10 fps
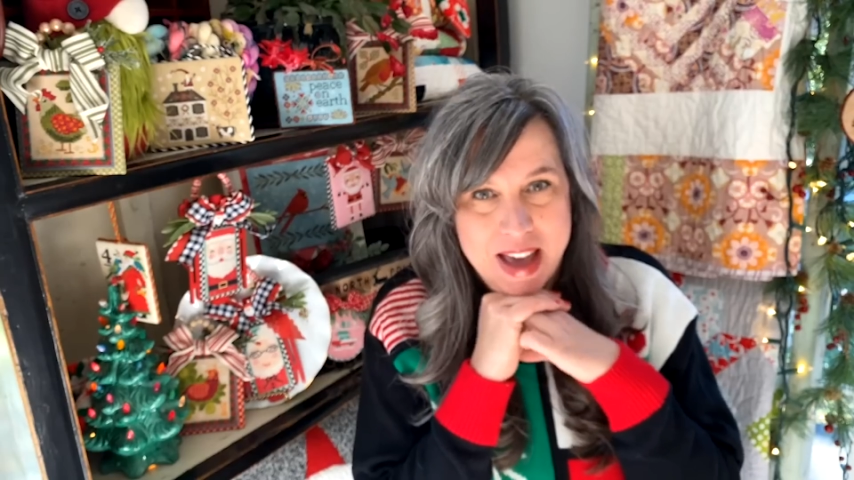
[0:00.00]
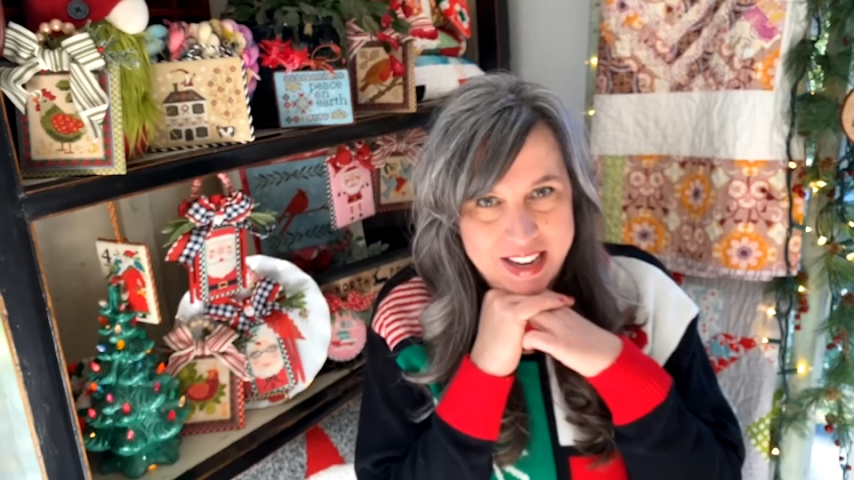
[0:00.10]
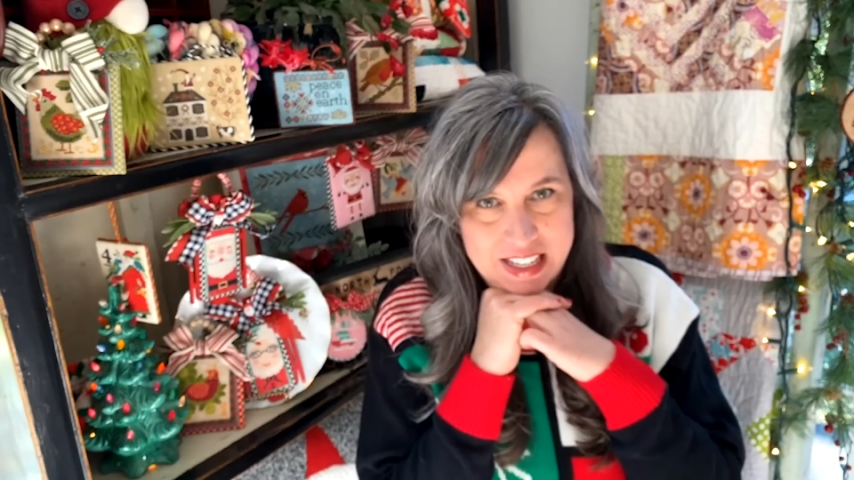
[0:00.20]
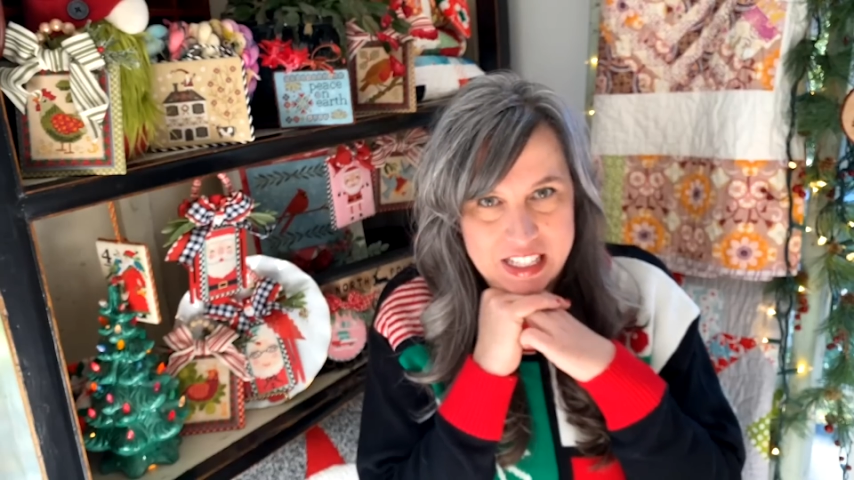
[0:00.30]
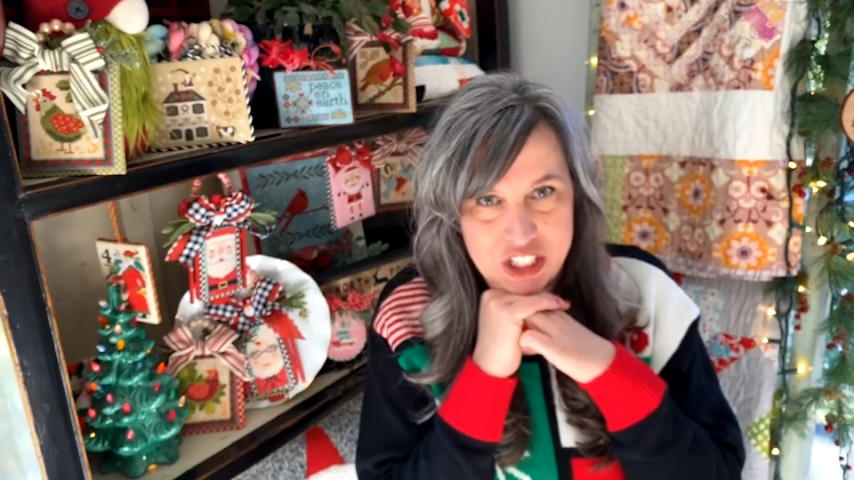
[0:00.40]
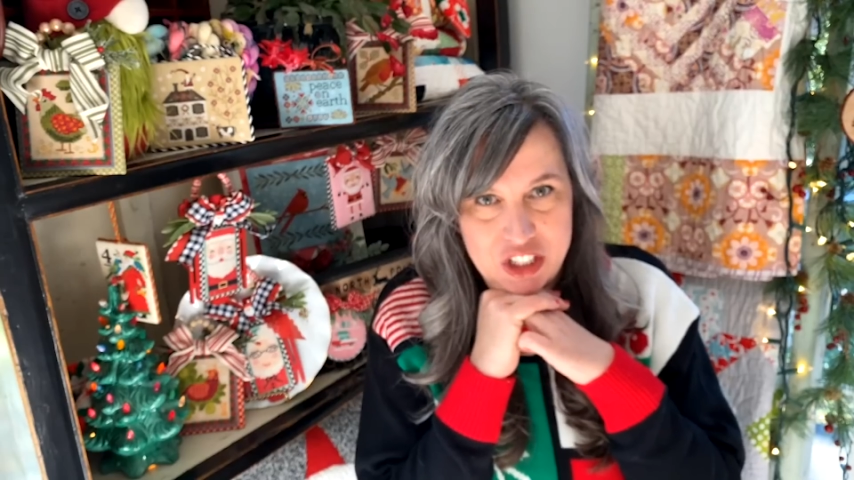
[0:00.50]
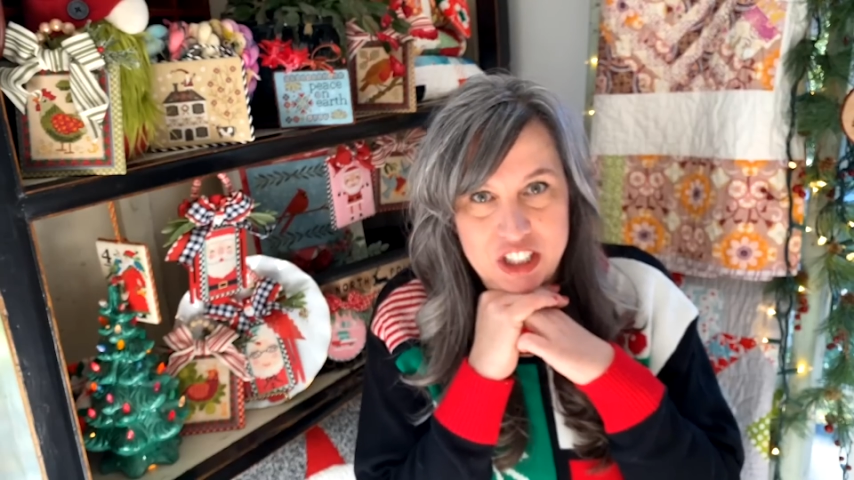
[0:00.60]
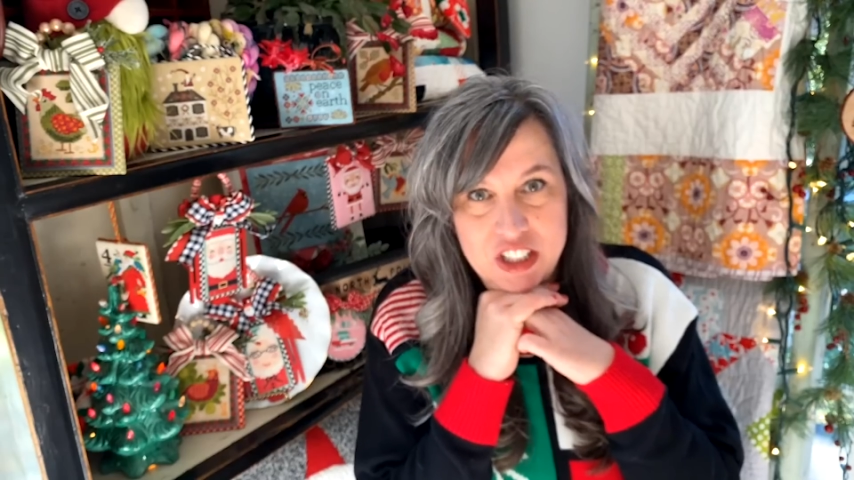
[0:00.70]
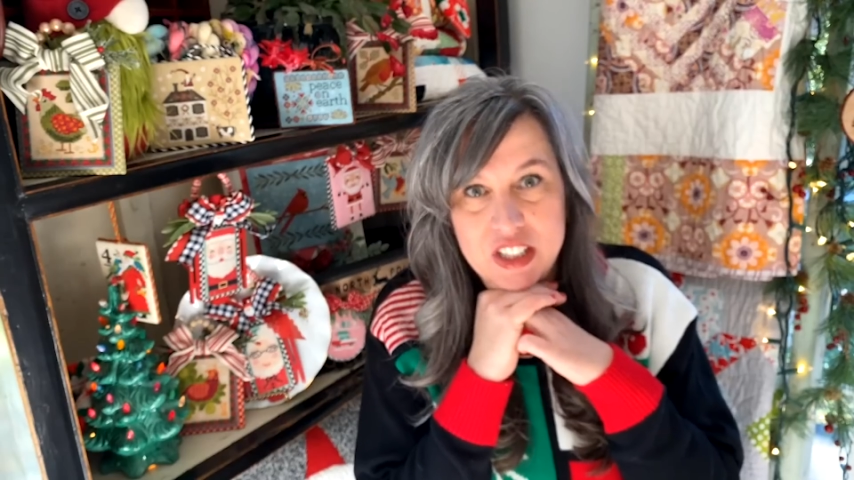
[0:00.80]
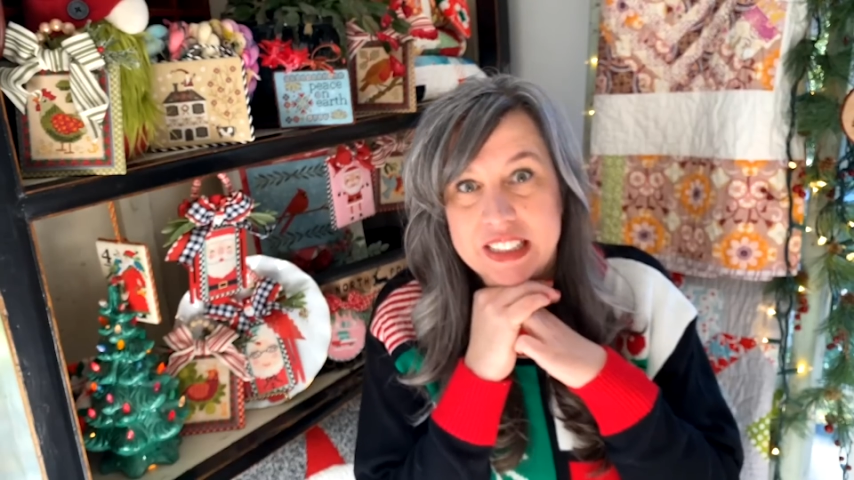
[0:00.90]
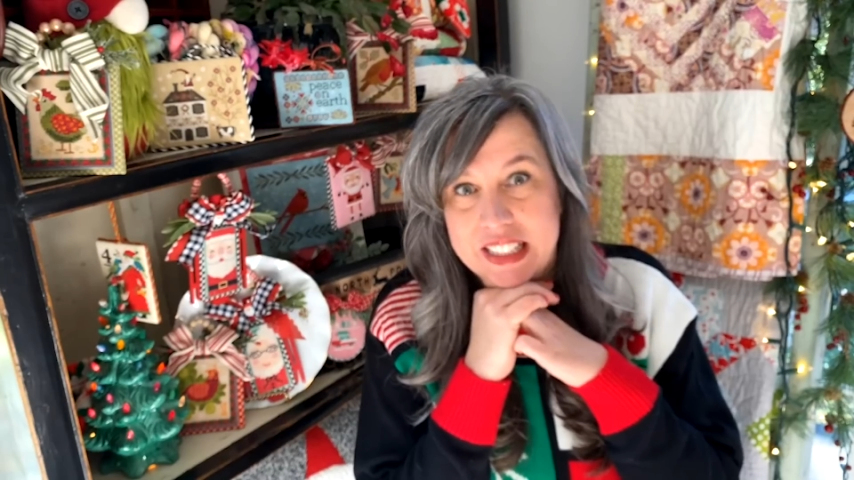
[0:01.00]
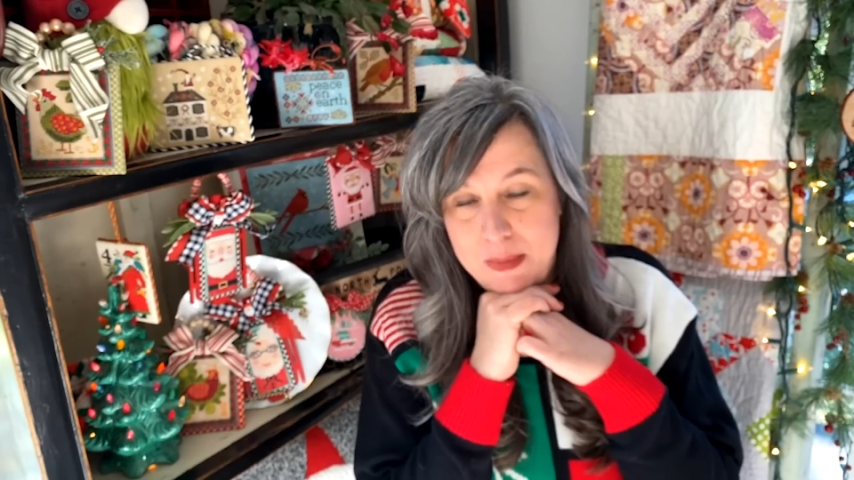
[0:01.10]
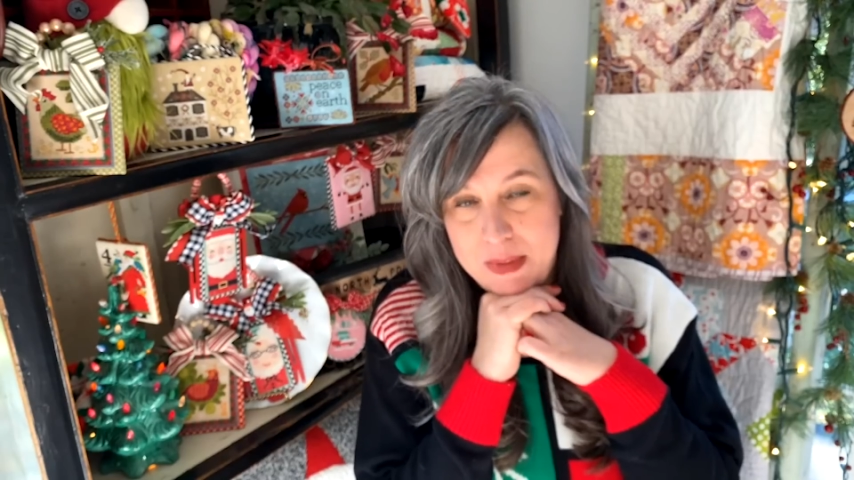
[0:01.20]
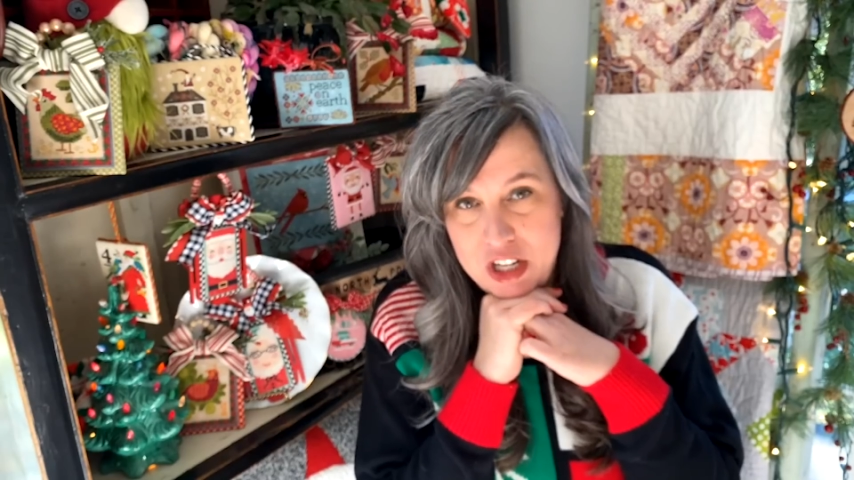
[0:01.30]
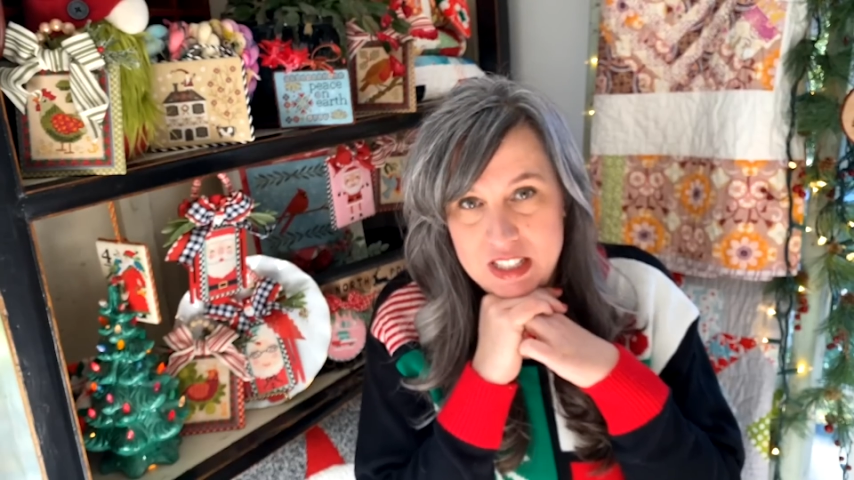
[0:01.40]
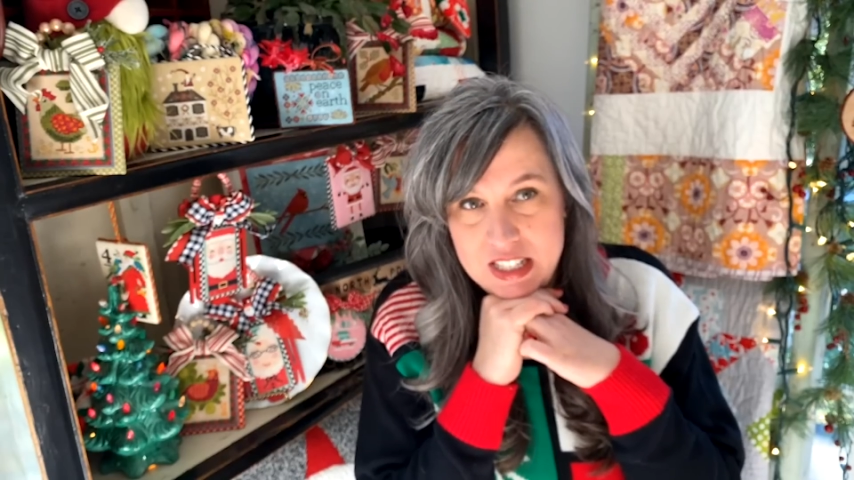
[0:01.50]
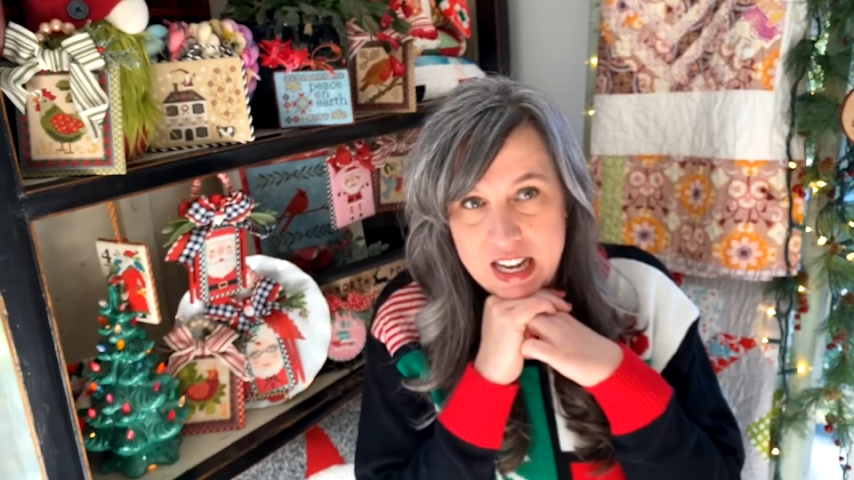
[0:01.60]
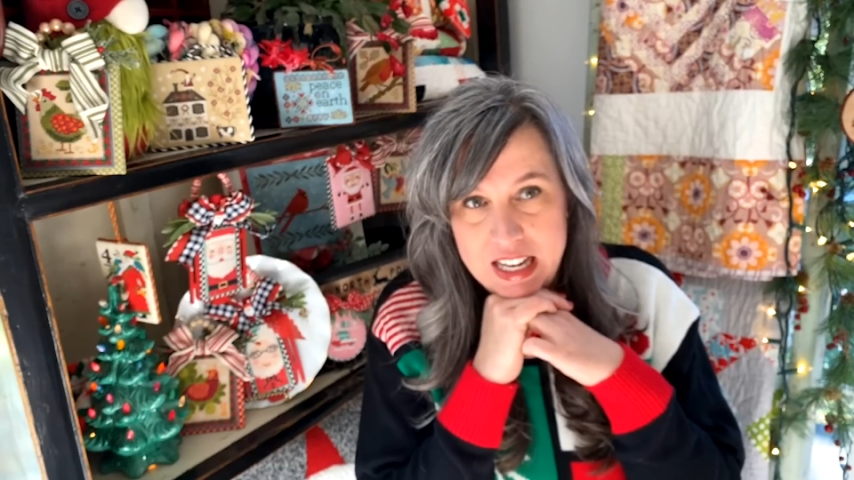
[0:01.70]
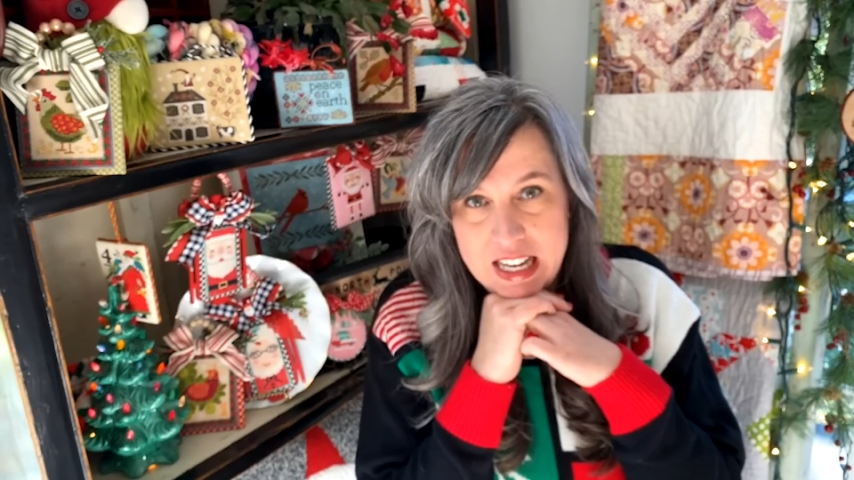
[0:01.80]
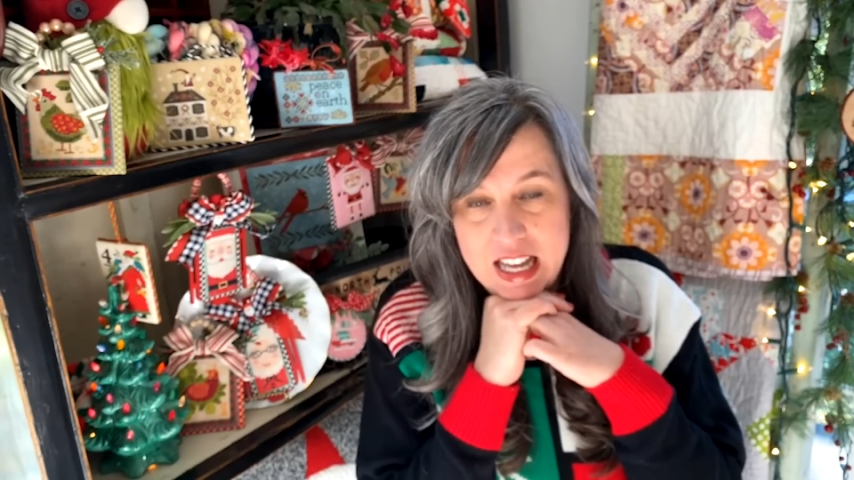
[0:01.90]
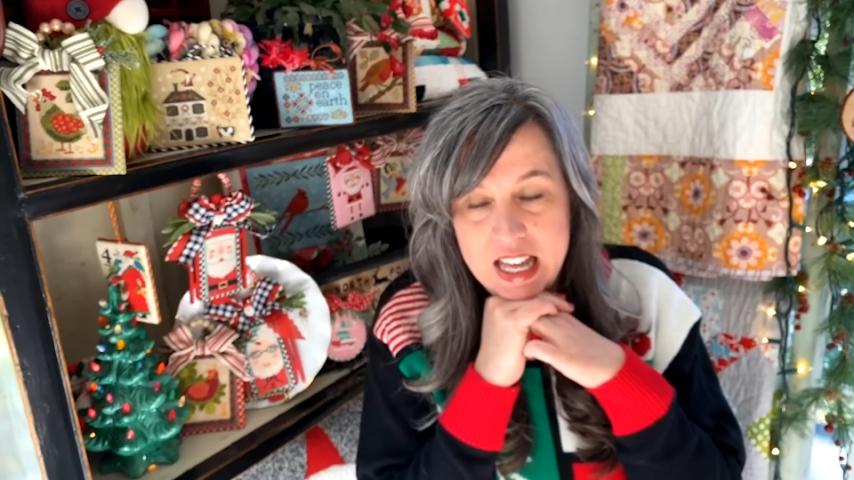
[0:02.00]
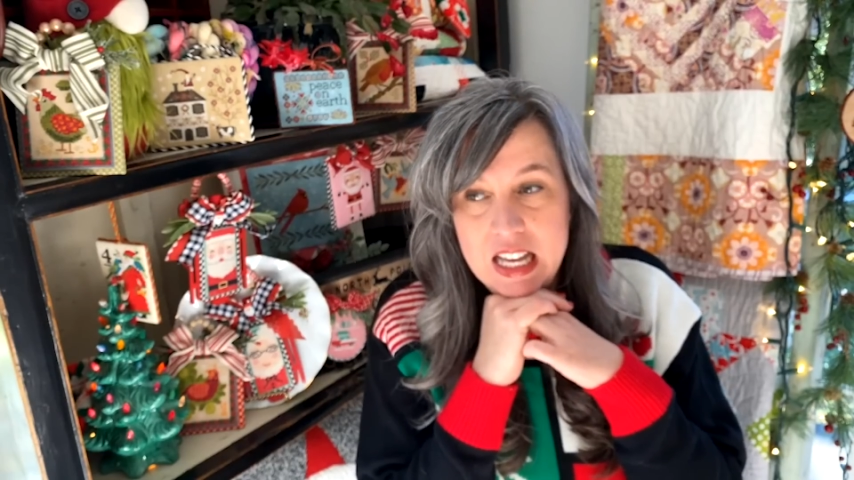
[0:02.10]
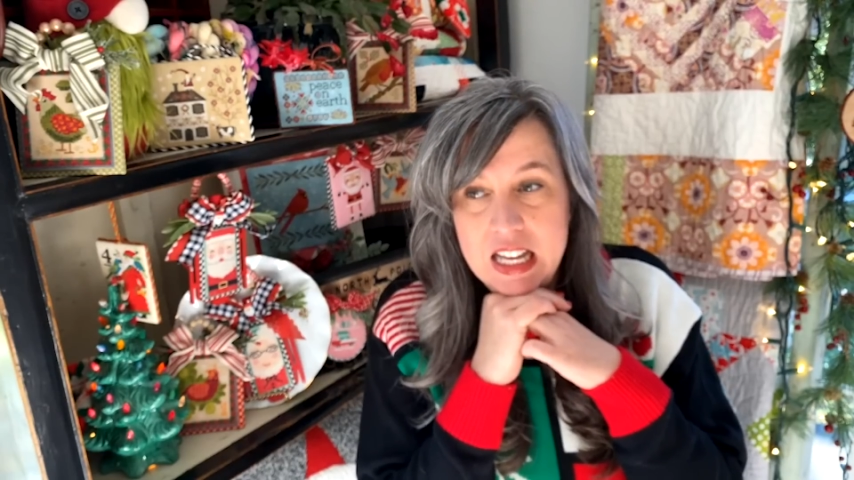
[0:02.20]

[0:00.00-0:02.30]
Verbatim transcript: package. Let me just tell you,